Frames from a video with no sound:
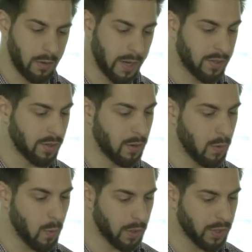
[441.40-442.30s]
Okay,
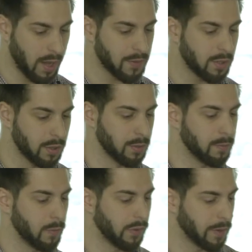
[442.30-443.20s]
so what you have to
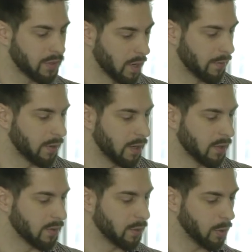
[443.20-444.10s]
do with RxJava
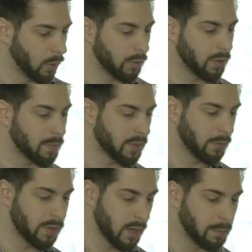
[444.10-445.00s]
is you call top
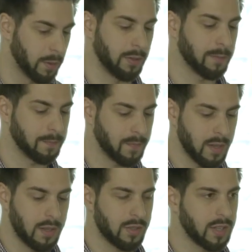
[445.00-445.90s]
stories endpoint
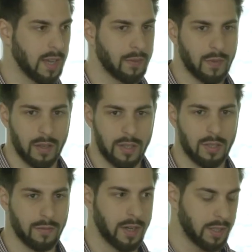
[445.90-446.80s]
to get the
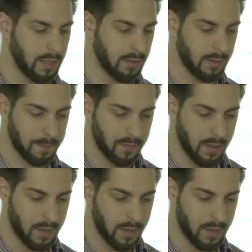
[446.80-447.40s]
list of IDs,